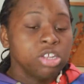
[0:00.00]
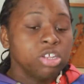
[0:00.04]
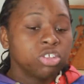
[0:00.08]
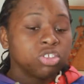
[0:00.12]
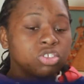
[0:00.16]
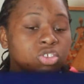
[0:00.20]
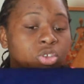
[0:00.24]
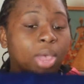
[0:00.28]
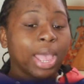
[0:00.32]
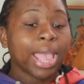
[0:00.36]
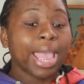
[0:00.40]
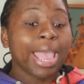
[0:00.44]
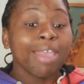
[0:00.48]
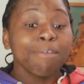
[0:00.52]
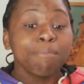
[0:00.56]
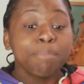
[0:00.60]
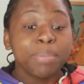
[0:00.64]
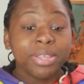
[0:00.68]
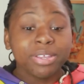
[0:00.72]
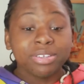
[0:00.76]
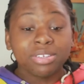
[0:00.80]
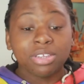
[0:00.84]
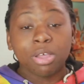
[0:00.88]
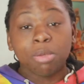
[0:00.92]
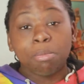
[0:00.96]
So I
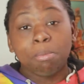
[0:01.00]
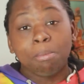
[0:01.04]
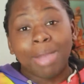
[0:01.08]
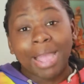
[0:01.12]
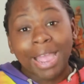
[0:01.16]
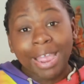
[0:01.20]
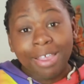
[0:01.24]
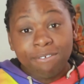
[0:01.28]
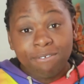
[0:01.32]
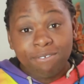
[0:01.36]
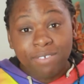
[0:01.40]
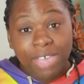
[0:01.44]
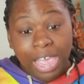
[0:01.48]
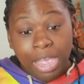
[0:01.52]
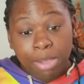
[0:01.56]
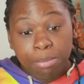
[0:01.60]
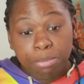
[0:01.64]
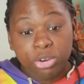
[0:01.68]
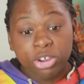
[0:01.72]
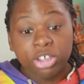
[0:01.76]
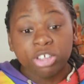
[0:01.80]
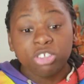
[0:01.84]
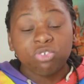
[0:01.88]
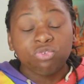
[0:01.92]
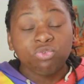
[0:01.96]
picked up my
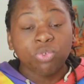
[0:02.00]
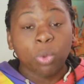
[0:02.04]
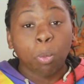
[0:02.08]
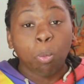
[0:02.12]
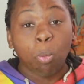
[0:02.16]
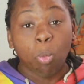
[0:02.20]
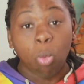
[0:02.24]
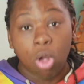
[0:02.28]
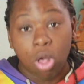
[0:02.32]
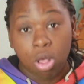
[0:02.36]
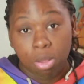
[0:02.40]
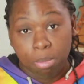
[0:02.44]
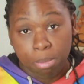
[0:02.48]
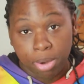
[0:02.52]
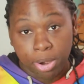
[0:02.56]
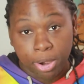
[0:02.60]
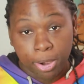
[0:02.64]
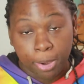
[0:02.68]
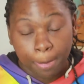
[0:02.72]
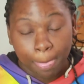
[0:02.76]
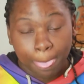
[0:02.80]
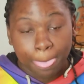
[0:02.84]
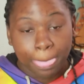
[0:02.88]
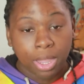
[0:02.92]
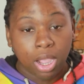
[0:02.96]
fabrics from
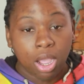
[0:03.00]
Walmart.